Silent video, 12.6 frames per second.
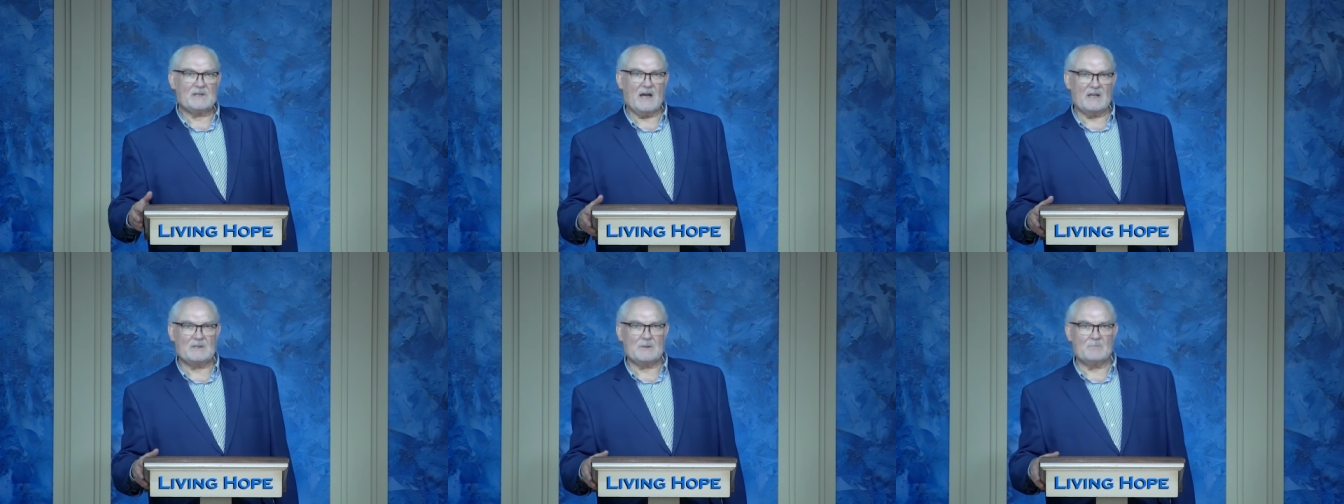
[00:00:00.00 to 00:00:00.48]

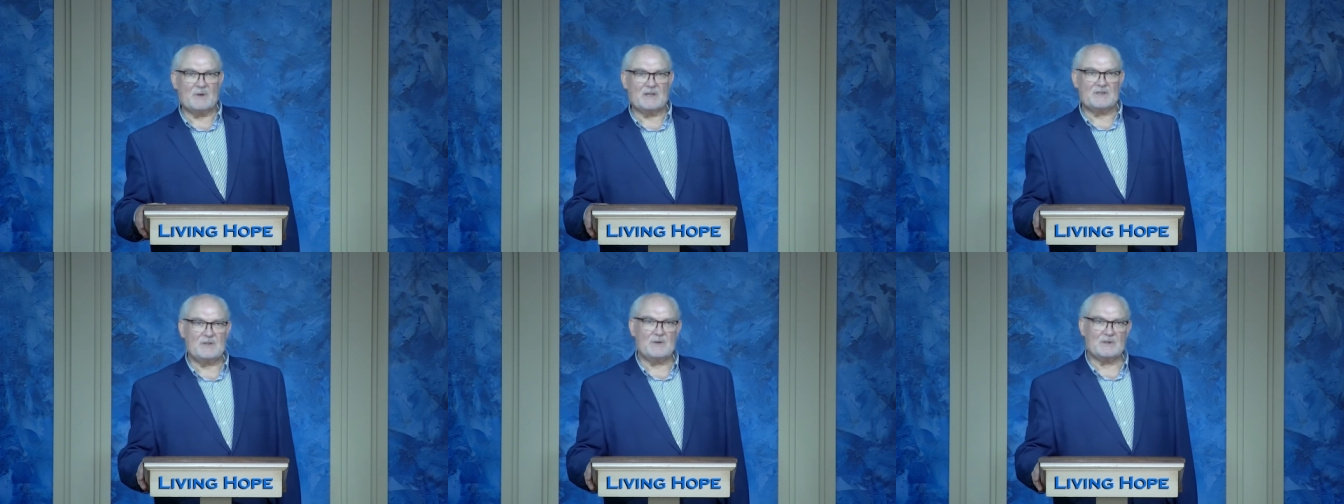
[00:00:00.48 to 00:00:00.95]
God to
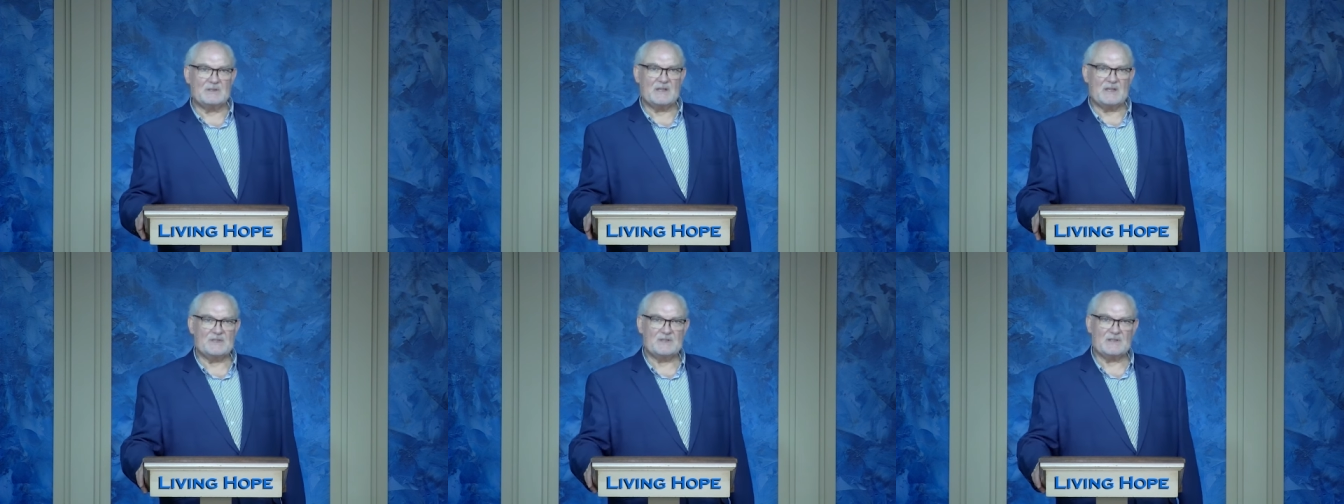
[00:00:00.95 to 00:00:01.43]
bring to your
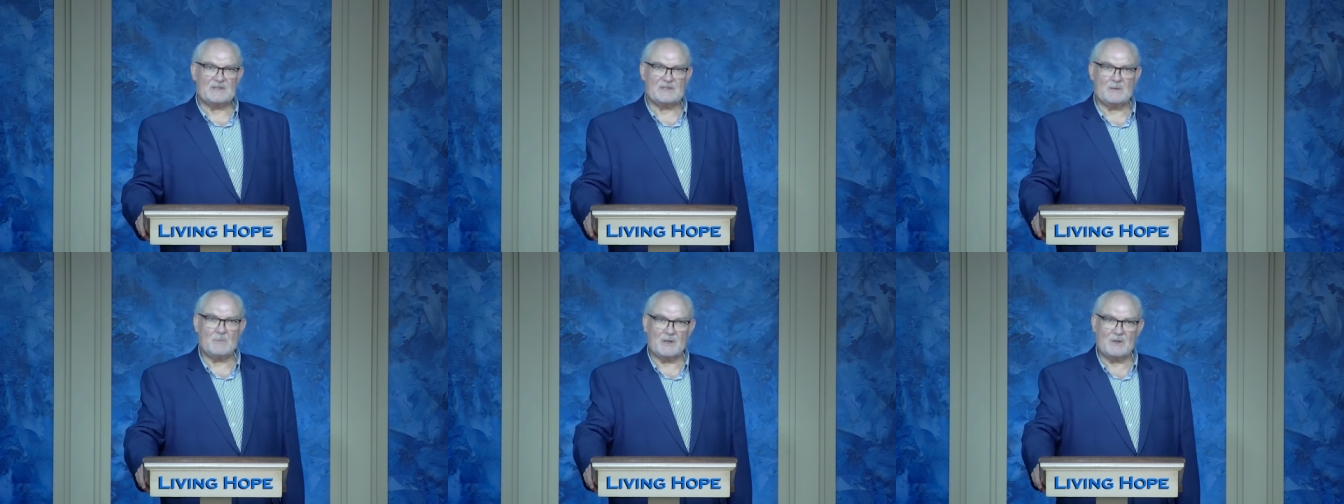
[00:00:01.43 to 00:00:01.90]
attention
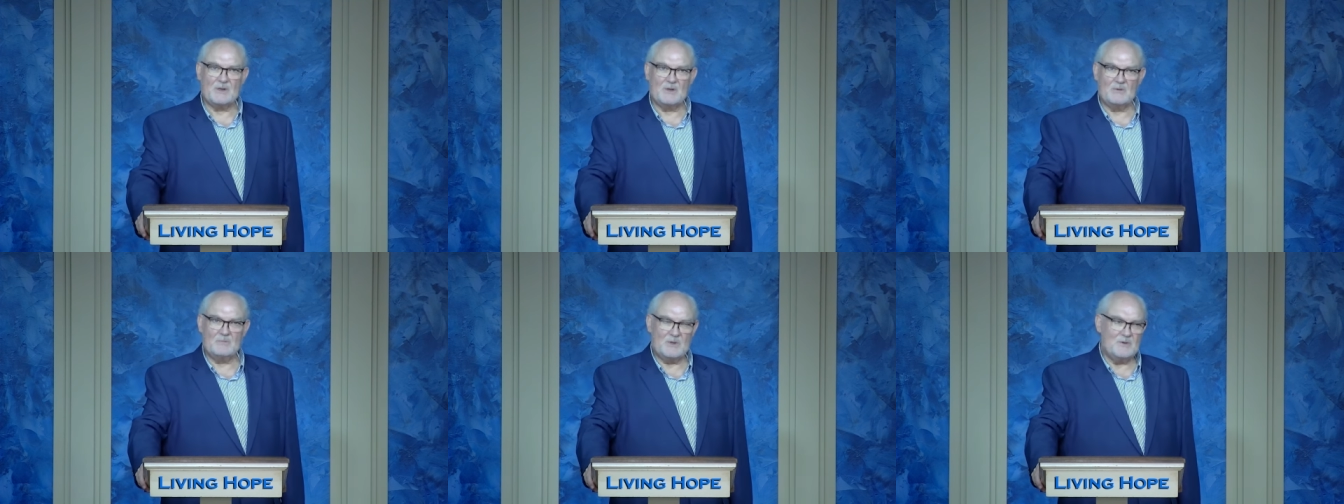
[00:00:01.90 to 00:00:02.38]
someone
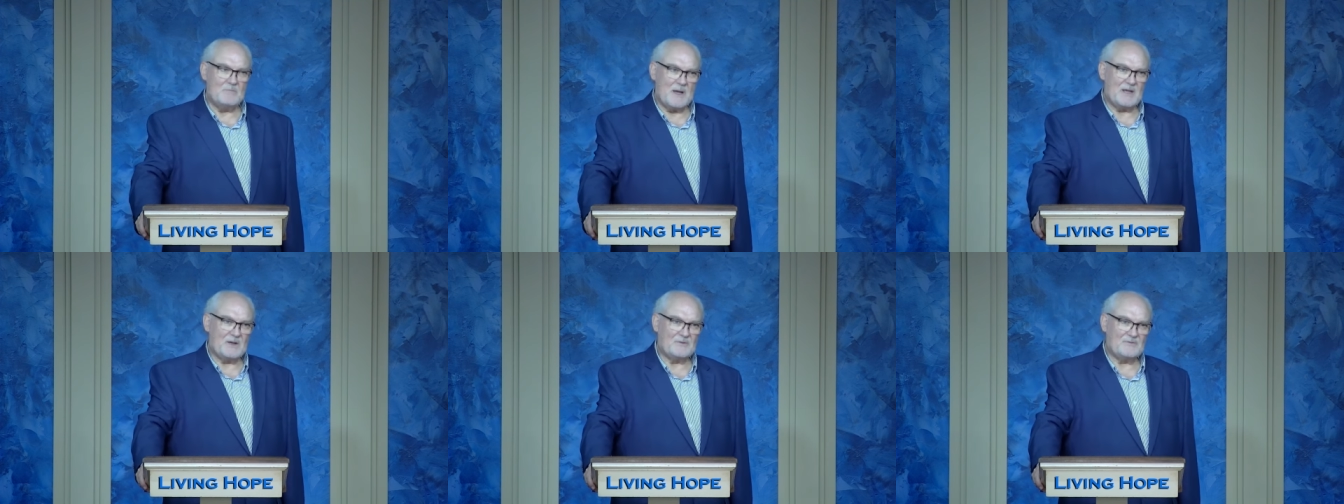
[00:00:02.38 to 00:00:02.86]
whom you
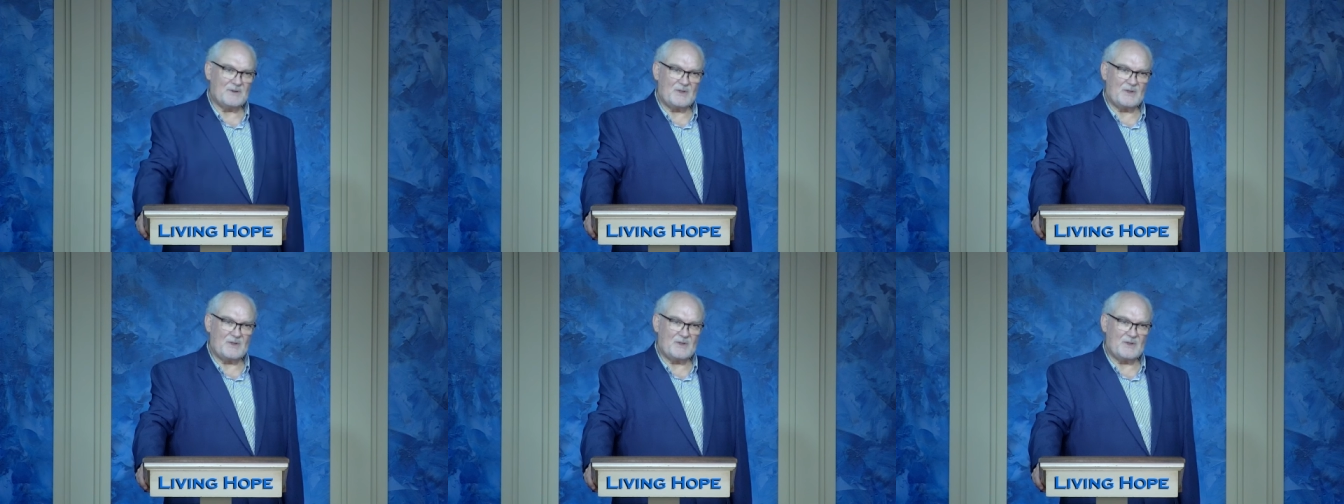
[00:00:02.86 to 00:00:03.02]
may have